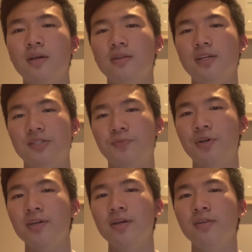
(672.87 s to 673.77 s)
Let's
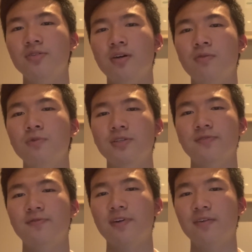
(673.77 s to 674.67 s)
break it down with
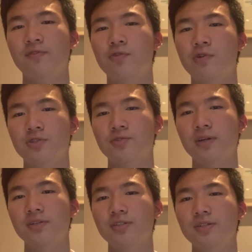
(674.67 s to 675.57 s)
5 core
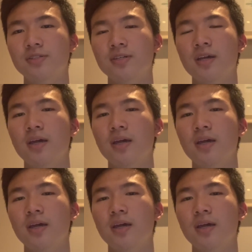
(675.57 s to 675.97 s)
strategies,